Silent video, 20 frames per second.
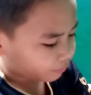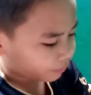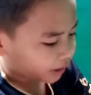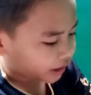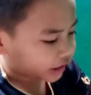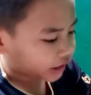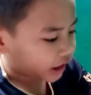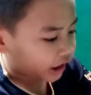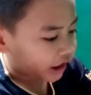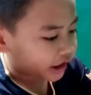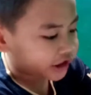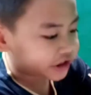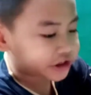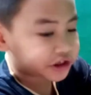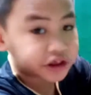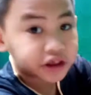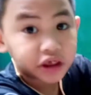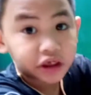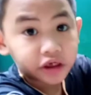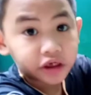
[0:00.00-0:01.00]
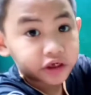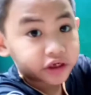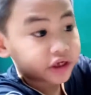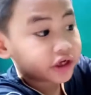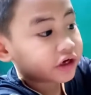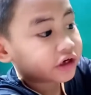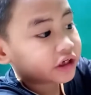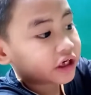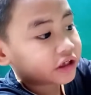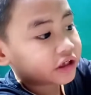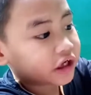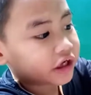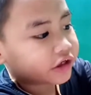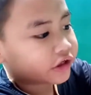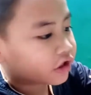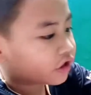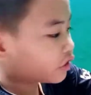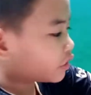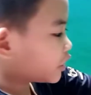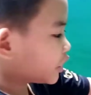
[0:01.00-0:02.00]
bit ice here that I
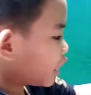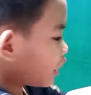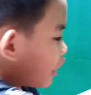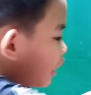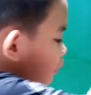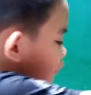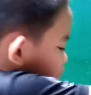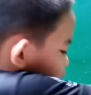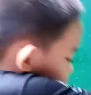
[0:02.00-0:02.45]
couldn't get out, so